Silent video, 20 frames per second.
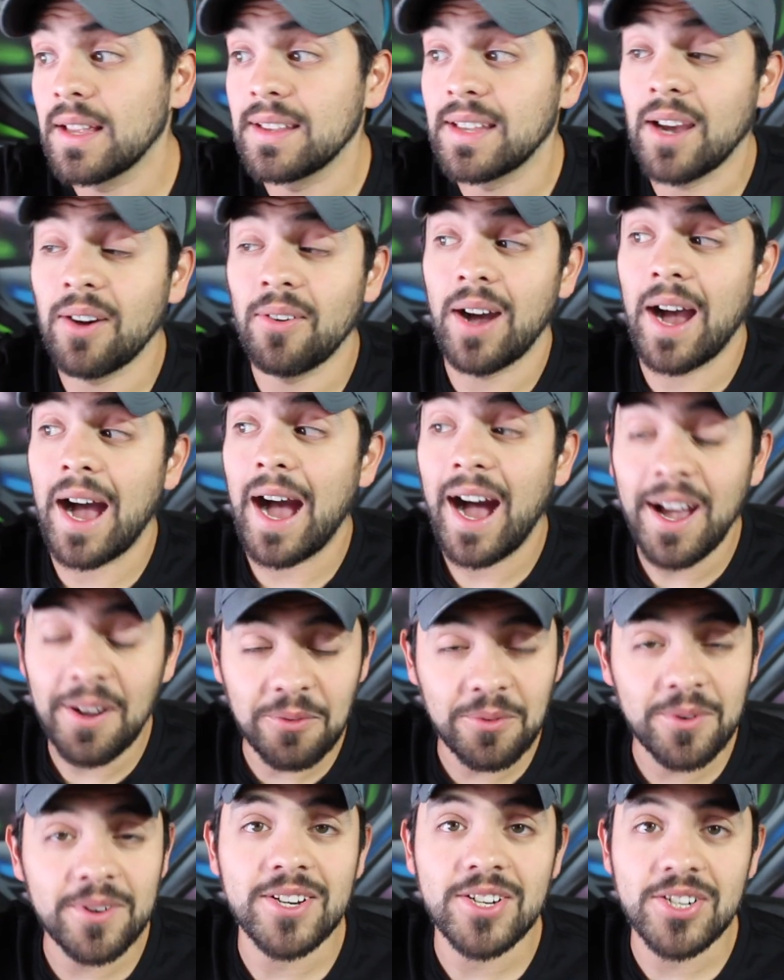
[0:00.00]
Now, I
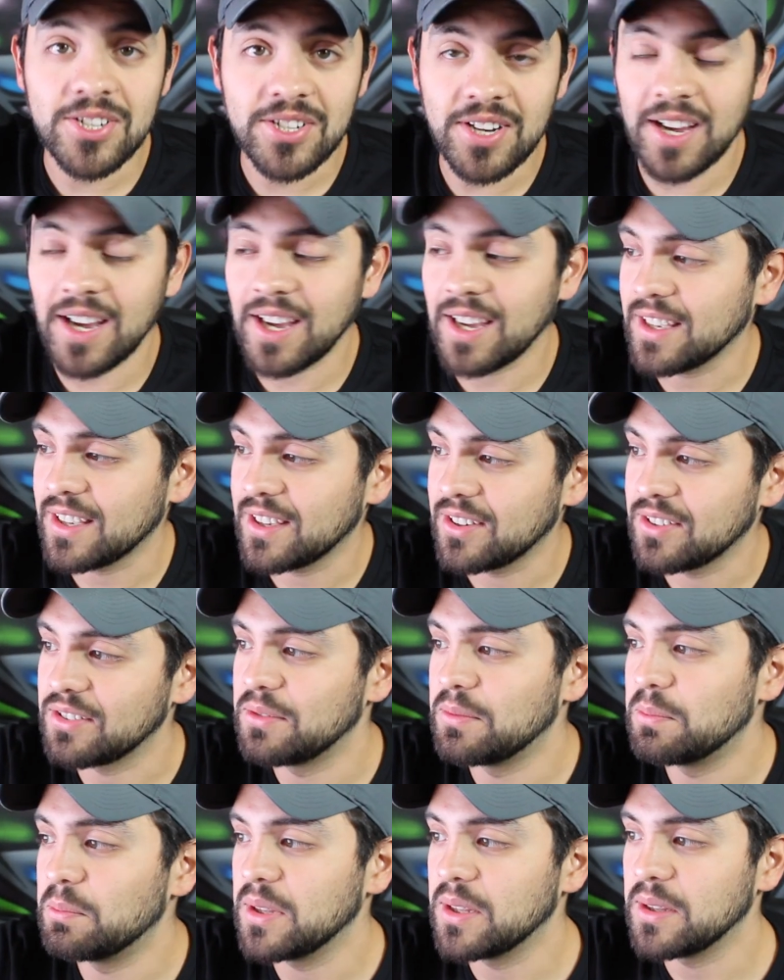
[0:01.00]
wish I
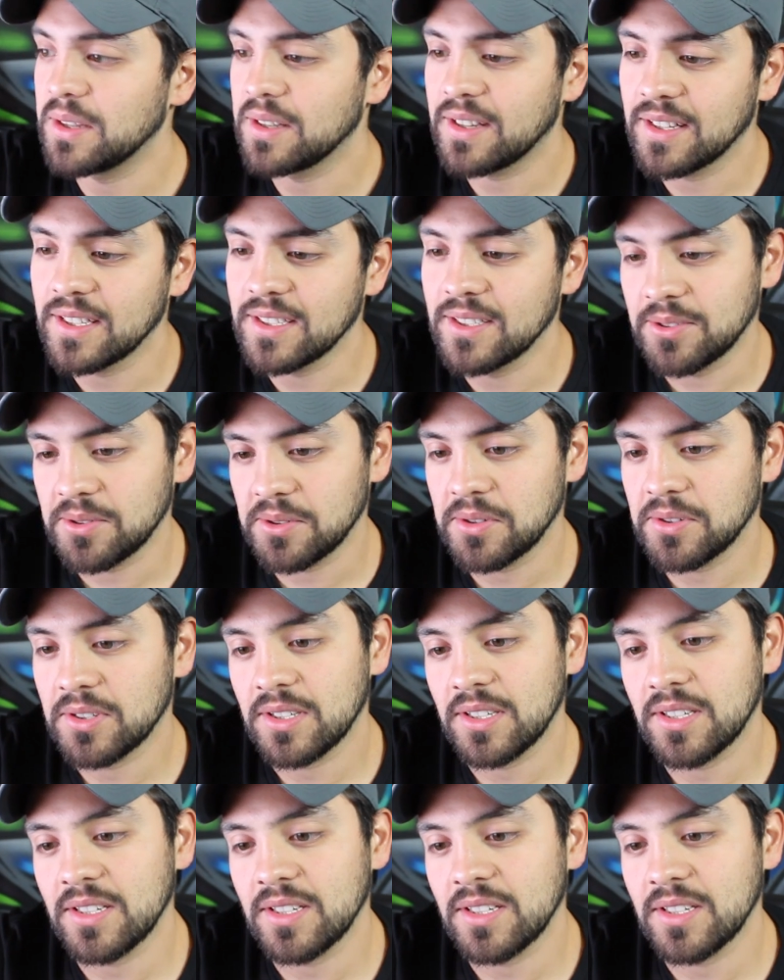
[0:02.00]
could be clearer